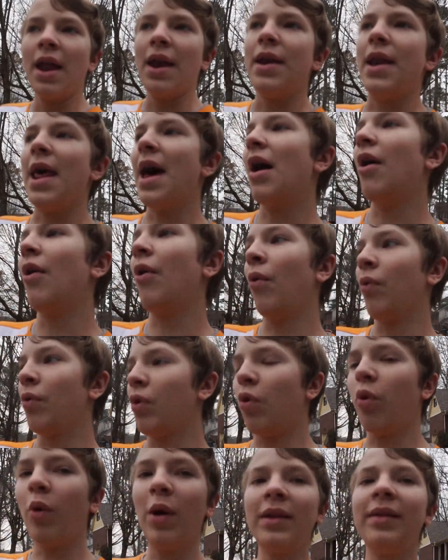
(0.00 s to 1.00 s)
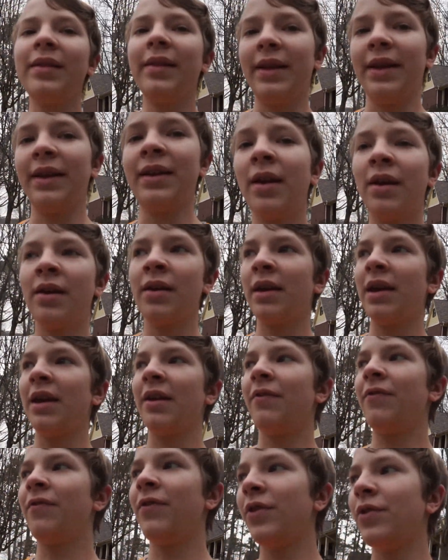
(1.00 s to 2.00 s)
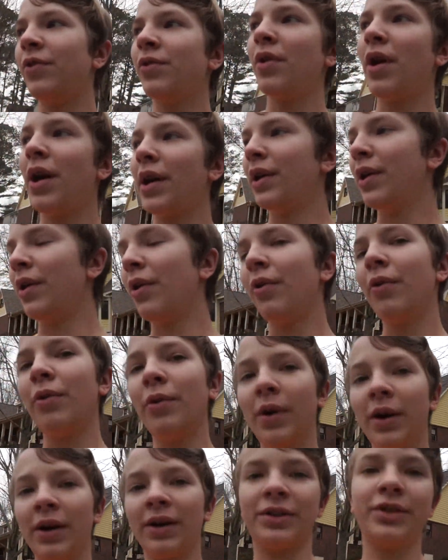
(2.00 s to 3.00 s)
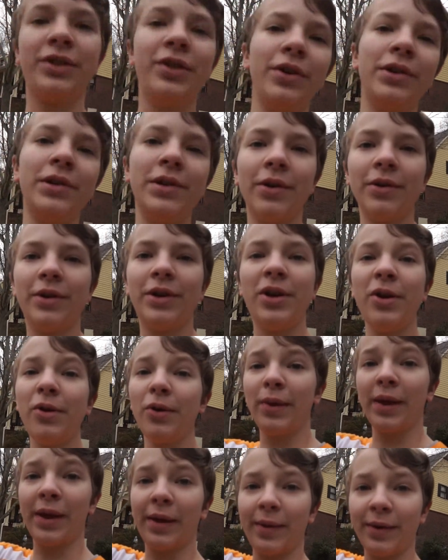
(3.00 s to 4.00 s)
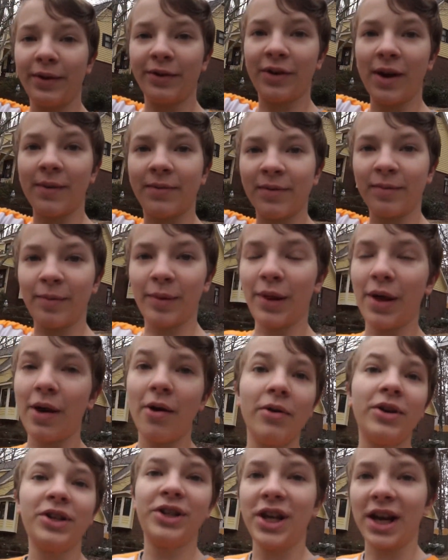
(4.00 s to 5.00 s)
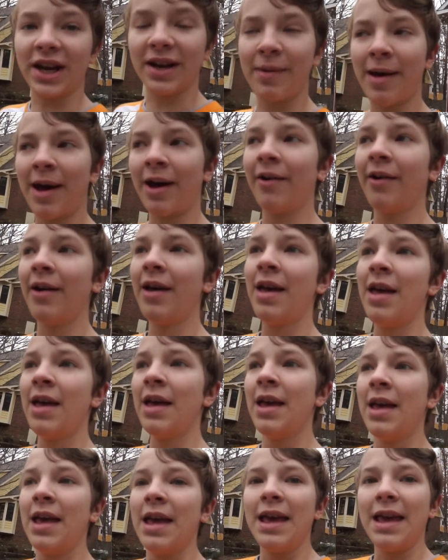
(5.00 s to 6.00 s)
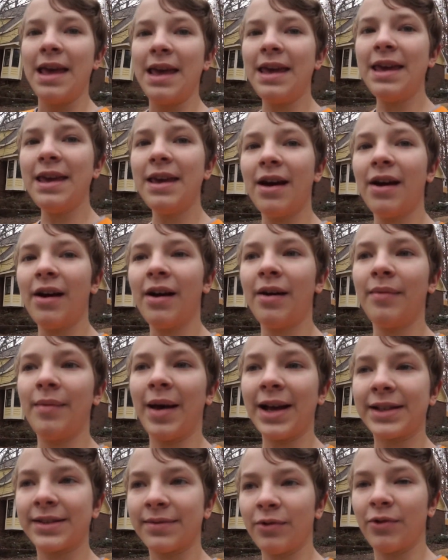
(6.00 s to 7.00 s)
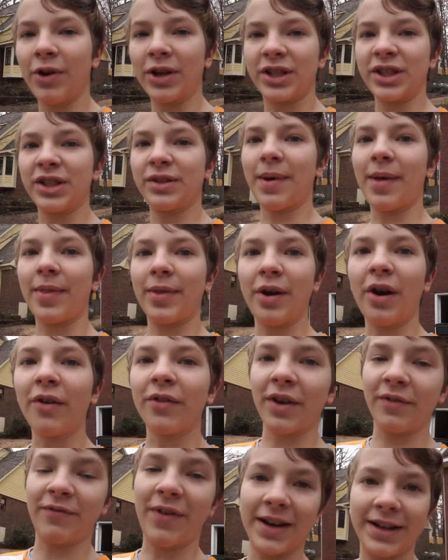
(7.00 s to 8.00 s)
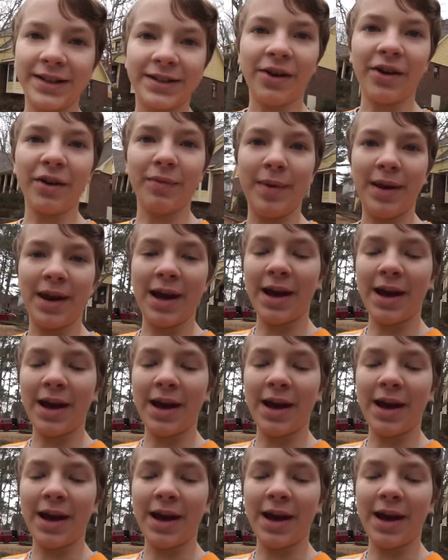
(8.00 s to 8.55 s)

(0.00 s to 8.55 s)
Now, Quinlen, if you do not know, Studio Q, link in the description below, check him out. He had some questions about the Nerf gun. In fact, he's calling me